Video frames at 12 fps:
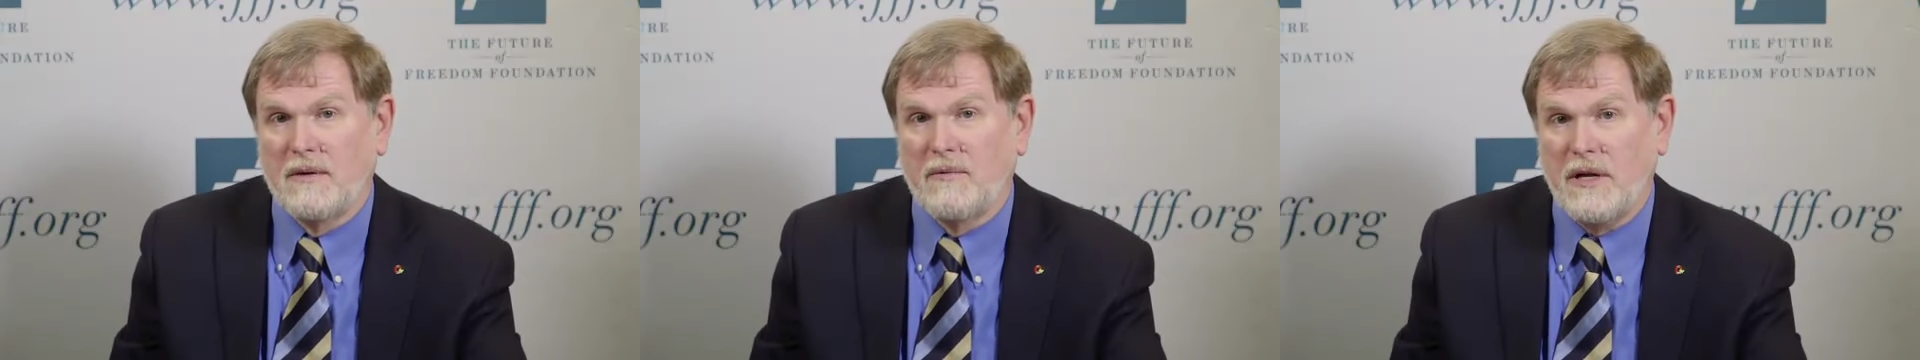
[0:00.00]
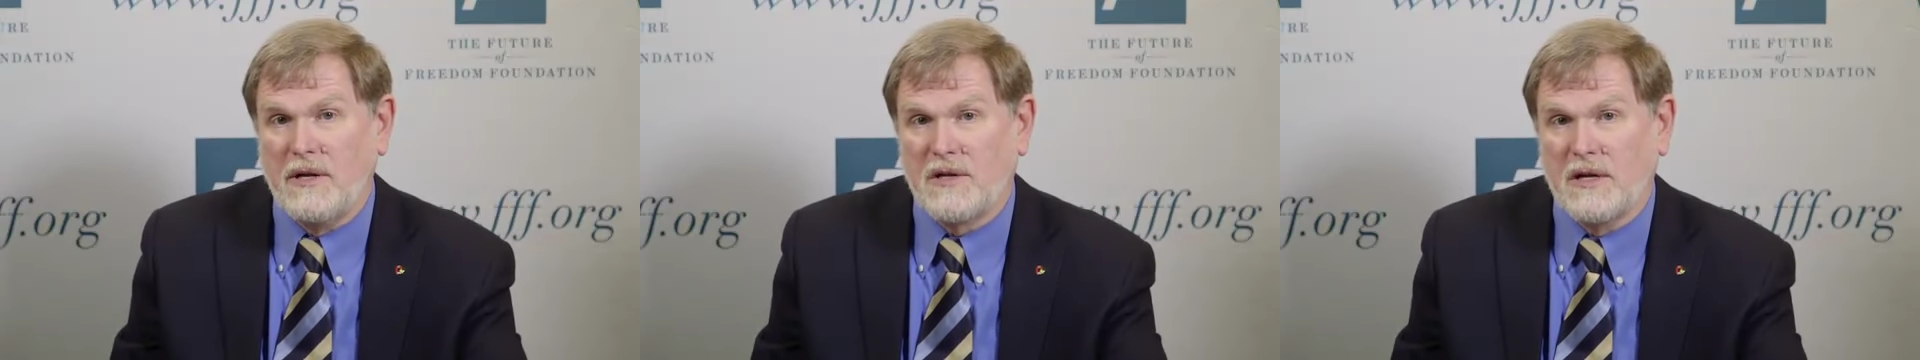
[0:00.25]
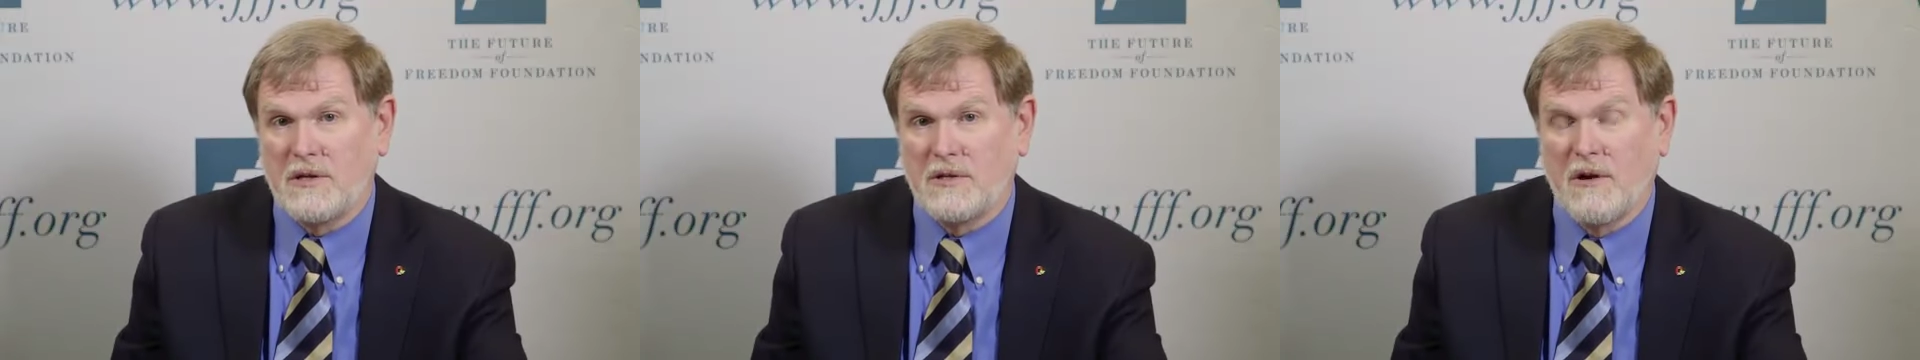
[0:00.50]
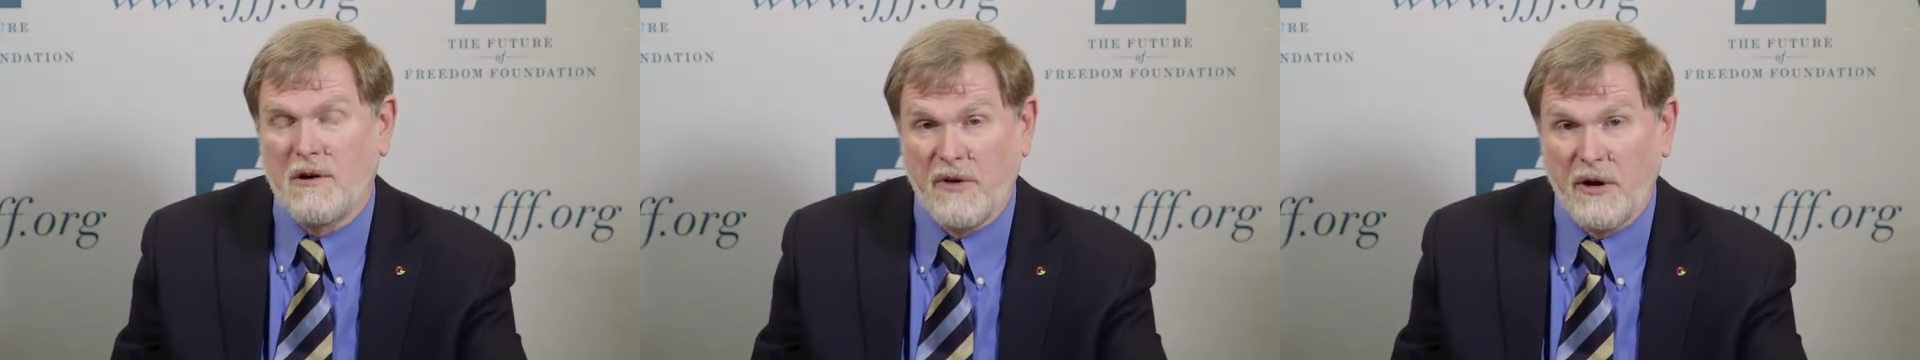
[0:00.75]
when he says he
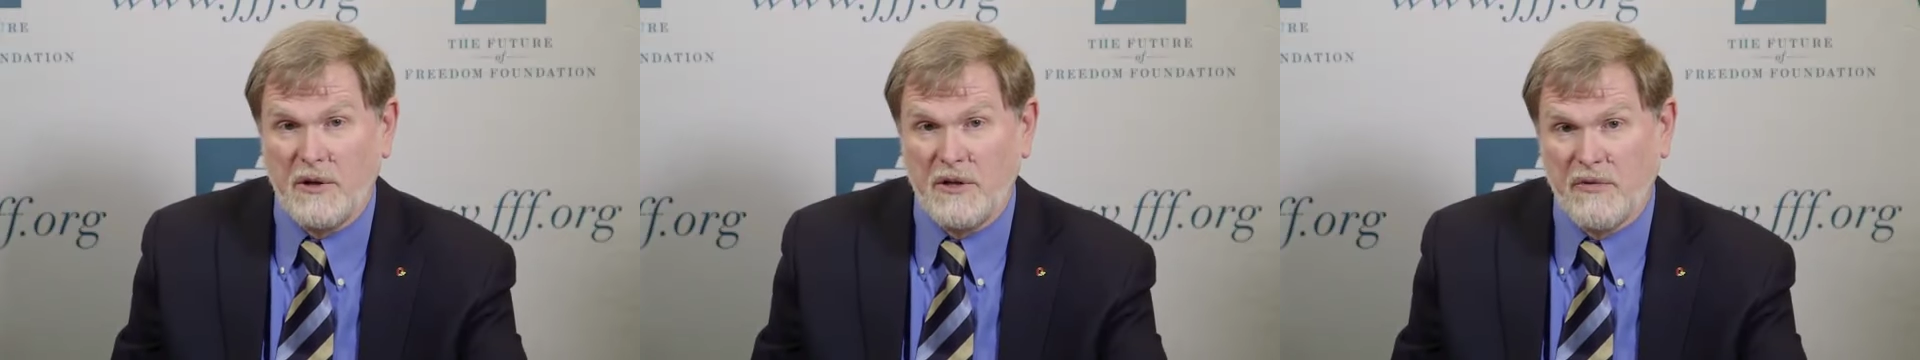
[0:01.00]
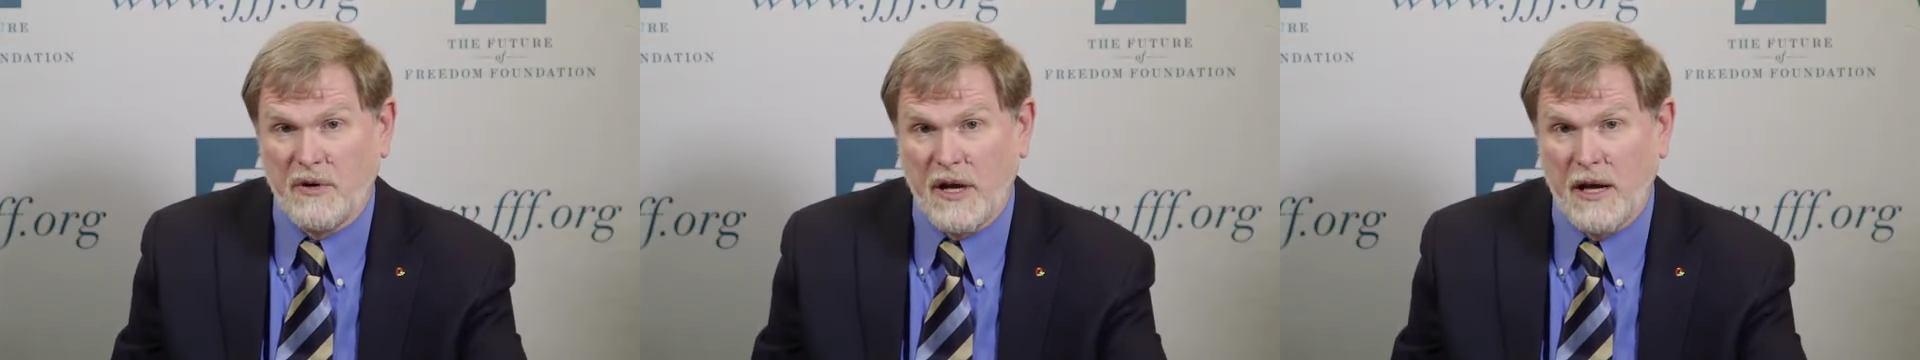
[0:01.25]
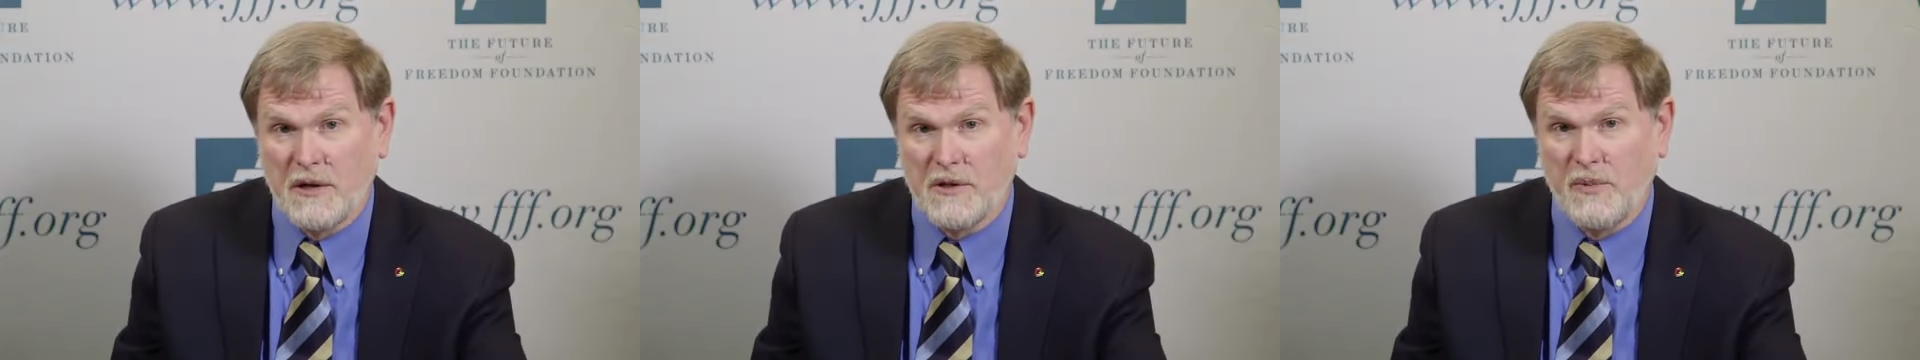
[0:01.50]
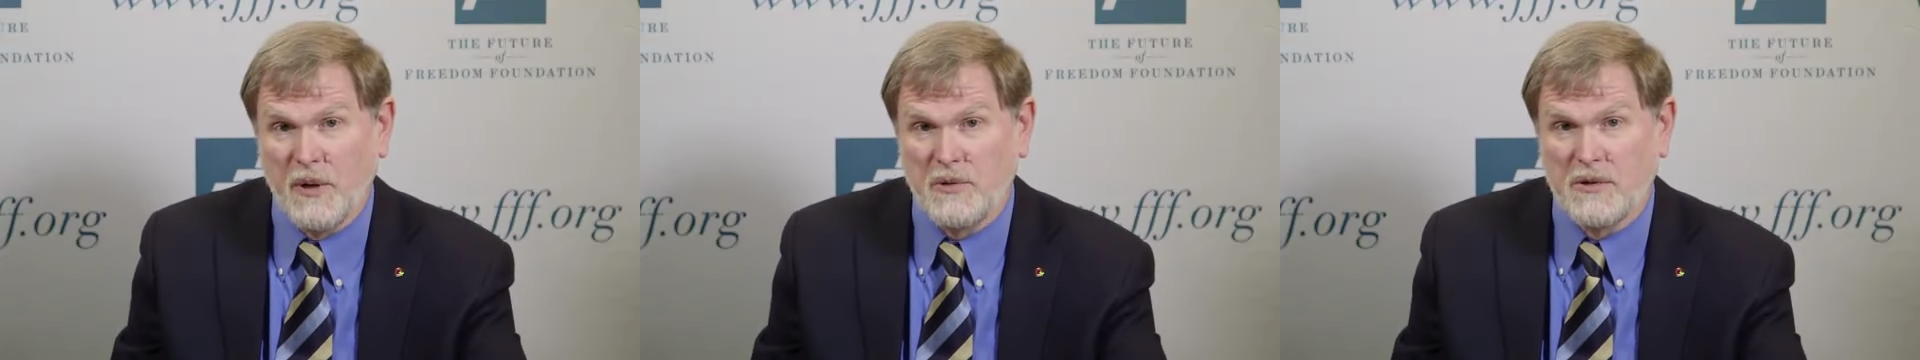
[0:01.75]
saw a very different head
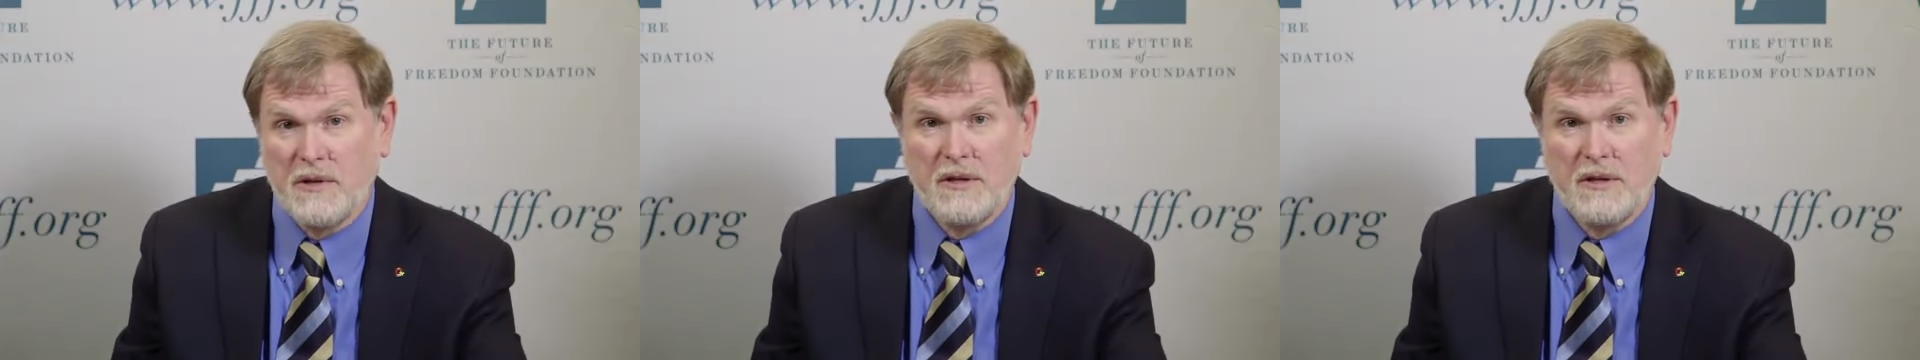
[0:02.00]
explosion